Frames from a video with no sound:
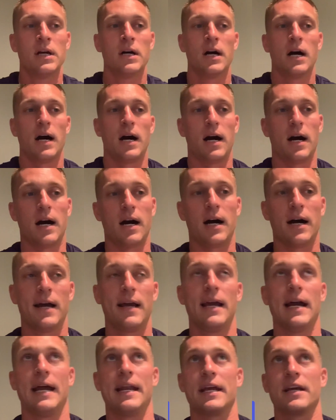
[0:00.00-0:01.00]

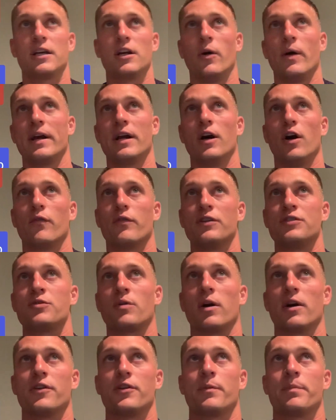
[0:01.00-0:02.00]
Uh, and then going over into
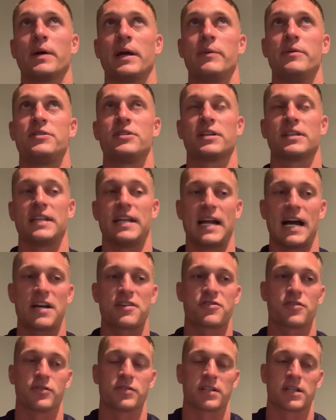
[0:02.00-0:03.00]
our other play, we took the
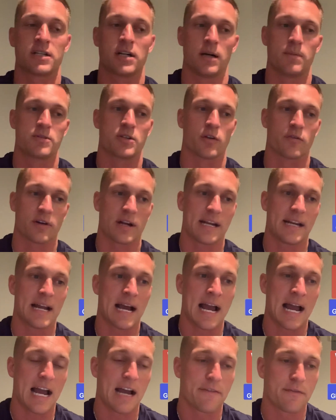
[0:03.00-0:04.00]
Nationals, the Cubs over eight and a
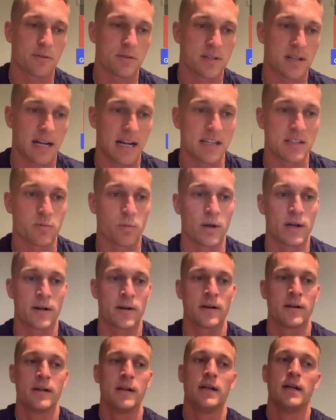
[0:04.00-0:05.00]
half. It was a nice
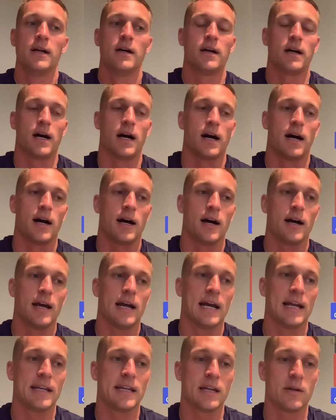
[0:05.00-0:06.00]
winner. Uh,
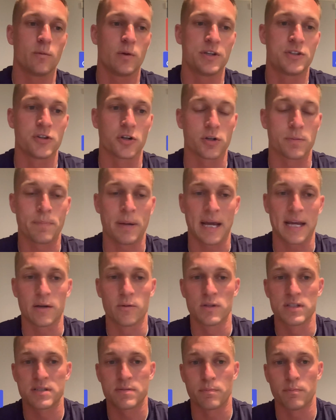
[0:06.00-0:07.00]
and then we took
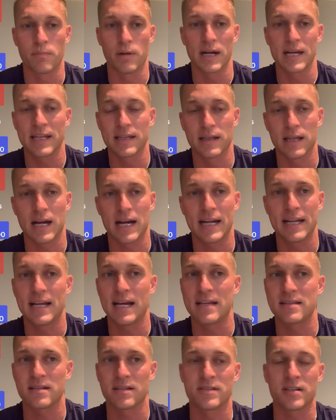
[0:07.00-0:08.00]
Penguins money line
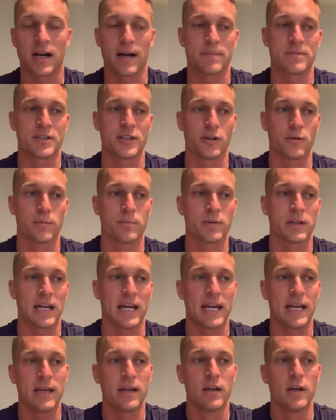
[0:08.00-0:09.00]
as a top tier
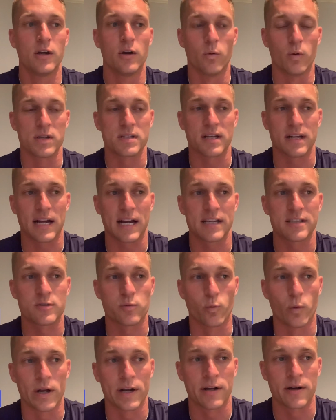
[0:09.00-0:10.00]
play. Was a nice
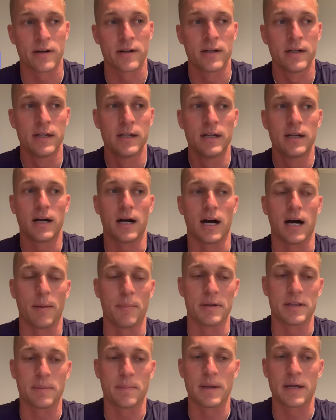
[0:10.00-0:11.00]
winner. Uh,
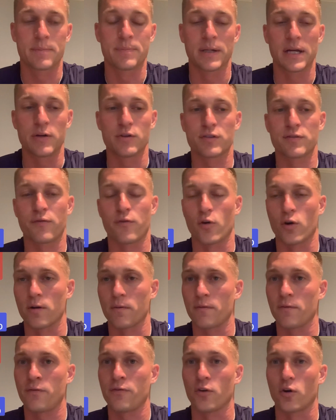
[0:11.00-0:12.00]
but the big play was Florida,
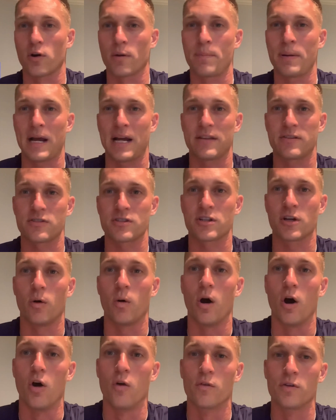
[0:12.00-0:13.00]
Florida, Panthers go
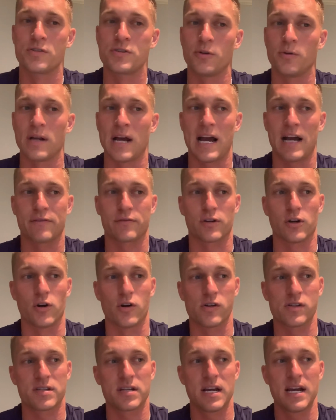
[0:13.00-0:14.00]
over two and a half
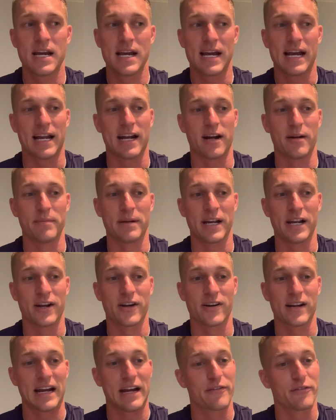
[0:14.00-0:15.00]
goals. And I'm
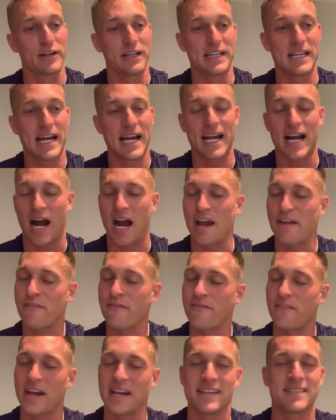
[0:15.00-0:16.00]
here every day. I
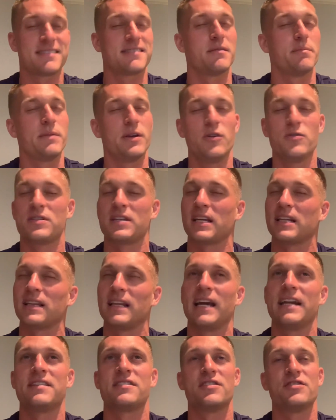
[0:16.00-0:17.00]
face the music.
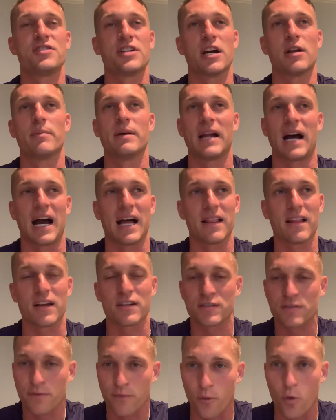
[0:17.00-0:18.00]
Ladies and gentlemen, I
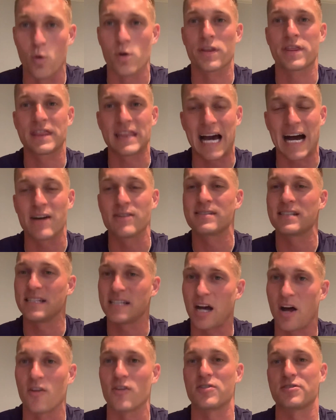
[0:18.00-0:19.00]
lost
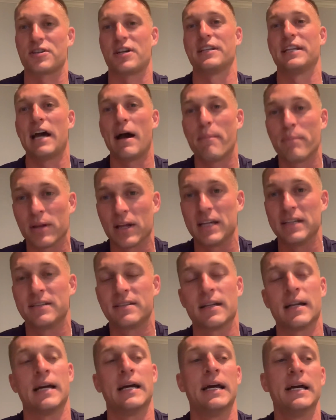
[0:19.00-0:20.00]
$4,000 on that play
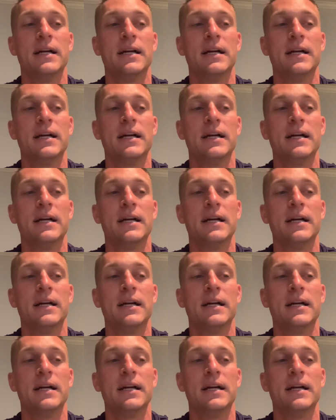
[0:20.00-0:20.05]
today.